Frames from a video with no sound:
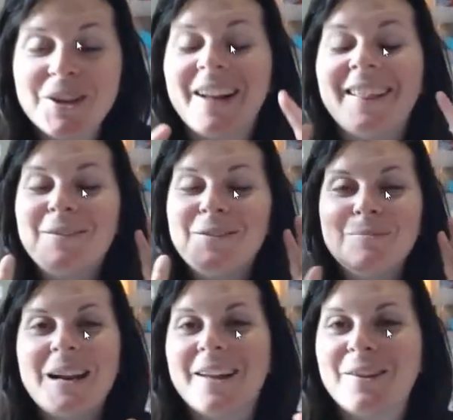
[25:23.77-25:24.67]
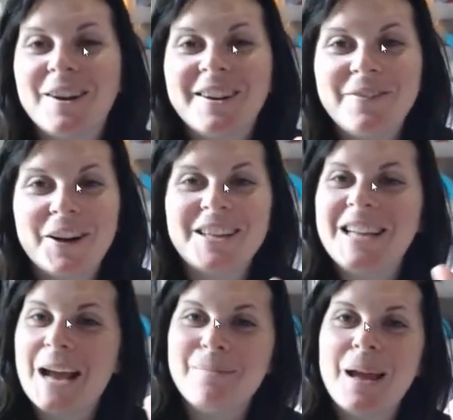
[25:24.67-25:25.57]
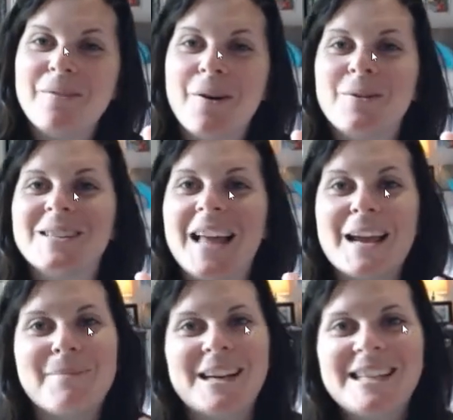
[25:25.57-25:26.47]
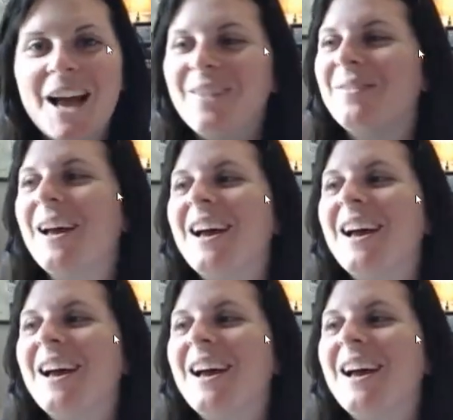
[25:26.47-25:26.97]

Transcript: I love to meet other very type A folks like myself